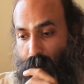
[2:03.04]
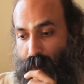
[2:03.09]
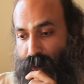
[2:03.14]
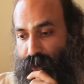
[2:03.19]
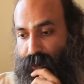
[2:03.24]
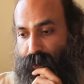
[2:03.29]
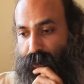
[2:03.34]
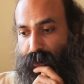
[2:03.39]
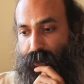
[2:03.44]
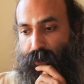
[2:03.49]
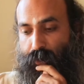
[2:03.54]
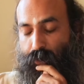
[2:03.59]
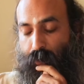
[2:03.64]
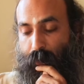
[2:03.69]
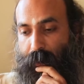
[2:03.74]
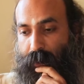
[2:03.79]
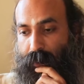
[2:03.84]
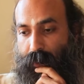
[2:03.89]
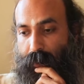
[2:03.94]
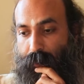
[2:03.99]
question should
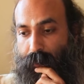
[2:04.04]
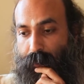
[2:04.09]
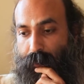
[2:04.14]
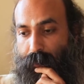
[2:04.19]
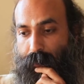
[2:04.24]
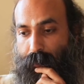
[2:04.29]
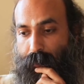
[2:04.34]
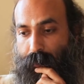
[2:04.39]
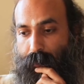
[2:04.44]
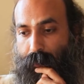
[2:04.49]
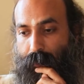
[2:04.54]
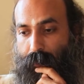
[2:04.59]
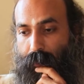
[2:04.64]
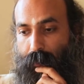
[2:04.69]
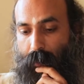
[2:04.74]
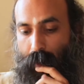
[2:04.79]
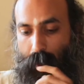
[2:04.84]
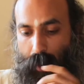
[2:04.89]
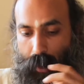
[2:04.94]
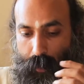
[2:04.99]
be here
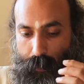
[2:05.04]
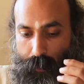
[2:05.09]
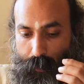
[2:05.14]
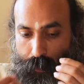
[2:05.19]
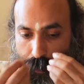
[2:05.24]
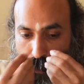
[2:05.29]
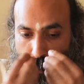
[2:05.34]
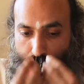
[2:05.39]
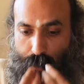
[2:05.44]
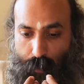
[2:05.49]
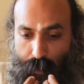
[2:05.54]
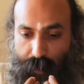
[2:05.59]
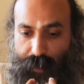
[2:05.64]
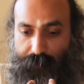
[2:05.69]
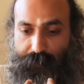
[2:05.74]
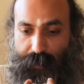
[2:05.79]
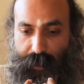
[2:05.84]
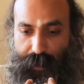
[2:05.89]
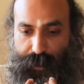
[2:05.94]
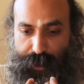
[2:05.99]
how do you
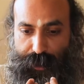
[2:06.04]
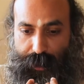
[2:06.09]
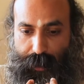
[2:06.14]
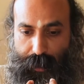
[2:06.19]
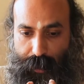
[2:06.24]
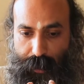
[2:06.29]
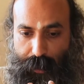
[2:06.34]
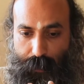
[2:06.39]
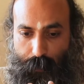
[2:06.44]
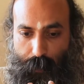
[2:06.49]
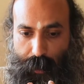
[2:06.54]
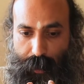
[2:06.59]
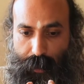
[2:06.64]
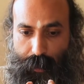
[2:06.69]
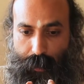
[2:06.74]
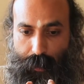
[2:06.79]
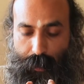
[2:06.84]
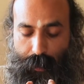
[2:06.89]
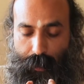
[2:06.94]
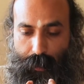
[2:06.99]
differentiate
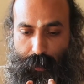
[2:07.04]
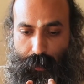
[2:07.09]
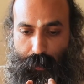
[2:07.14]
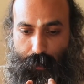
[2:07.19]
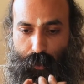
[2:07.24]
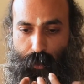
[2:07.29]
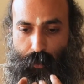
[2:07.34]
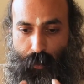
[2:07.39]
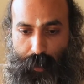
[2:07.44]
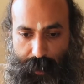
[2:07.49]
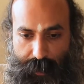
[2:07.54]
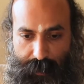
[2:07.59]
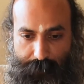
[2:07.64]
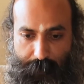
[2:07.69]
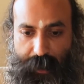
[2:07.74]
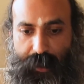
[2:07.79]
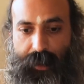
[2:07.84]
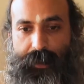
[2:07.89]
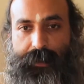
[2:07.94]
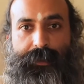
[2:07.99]
when you are
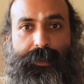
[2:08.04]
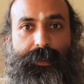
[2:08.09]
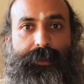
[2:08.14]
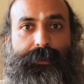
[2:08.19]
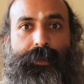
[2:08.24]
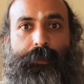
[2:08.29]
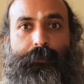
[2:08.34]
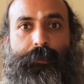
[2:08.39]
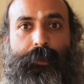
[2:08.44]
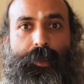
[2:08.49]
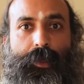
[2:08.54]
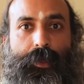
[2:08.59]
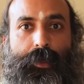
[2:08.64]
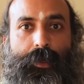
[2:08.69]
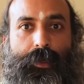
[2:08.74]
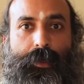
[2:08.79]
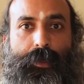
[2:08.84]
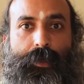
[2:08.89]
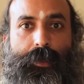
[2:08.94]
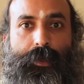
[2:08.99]
experiencing something
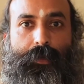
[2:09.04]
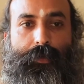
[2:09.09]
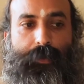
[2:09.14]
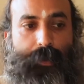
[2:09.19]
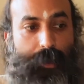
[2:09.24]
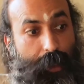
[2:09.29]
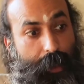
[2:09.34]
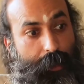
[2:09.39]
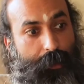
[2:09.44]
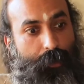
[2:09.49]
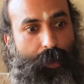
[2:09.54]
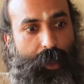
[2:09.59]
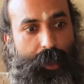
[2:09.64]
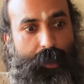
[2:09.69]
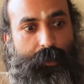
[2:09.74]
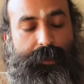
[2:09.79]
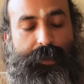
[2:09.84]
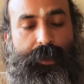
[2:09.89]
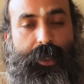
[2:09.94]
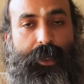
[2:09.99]
that are you
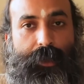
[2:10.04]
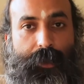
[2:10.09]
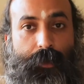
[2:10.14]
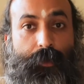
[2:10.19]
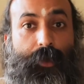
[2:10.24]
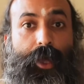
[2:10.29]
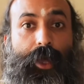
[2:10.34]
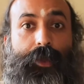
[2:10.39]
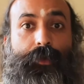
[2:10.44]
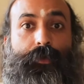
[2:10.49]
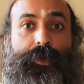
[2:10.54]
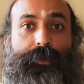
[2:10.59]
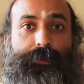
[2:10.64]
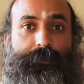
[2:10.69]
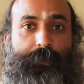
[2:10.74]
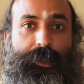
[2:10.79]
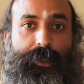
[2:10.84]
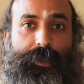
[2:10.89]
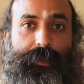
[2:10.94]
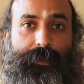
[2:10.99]
hallucinating or are you
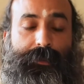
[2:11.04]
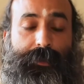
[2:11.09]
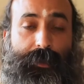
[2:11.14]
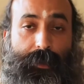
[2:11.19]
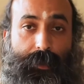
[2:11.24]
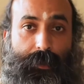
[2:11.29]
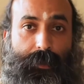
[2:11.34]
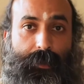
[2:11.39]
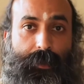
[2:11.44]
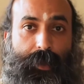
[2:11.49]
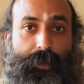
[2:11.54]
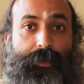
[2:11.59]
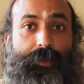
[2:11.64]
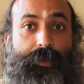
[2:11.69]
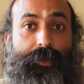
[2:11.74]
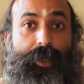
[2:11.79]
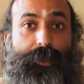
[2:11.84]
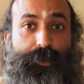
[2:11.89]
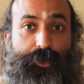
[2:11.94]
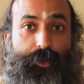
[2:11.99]
experiencing? I
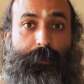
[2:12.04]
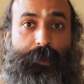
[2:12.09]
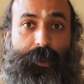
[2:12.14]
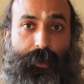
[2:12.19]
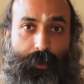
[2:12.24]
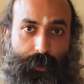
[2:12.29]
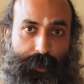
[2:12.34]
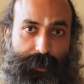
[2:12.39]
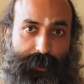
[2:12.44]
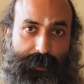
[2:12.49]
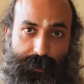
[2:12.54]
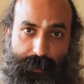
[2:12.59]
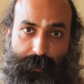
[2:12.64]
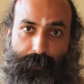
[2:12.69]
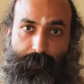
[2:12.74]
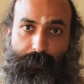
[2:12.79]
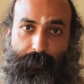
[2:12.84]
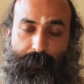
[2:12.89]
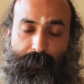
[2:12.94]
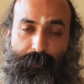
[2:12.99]
think that should be the question.
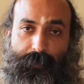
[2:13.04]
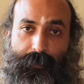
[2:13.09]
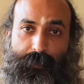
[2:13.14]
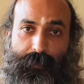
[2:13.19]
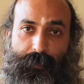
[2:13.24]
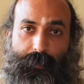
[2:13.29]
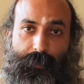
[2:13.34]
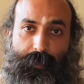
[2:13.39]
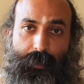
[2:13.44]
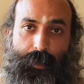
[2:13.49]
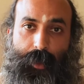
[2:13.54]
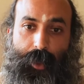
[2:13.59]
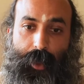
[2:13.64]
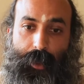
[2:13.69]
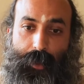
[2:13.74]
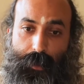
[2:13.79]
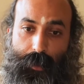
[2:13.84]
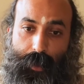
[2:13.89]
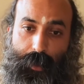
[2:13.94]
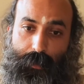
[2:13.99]

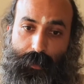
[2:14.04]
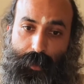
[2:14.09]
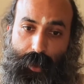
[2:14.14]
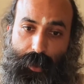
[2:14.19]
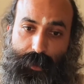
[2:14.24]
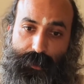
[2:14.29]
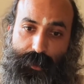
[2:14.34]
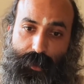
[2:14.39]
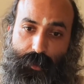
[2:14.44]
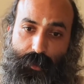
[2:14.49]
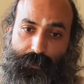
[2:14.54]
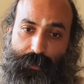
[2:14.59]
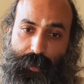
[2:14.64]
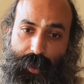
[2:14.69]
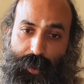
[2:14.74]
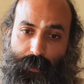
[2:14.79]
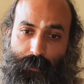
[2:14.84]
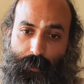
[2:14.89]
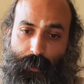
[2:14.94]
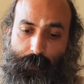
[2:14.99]
And, and the answer of
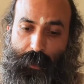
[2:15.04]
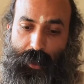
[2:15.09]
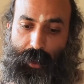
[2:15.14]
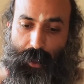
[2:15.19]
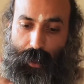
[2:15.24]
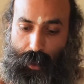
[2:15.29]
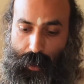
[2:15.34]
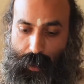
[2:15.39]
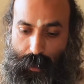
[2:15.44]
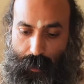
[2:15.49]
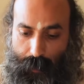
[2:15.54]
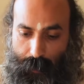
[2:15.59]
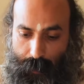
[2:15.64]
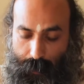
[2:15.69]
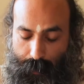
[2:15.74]
that would be A.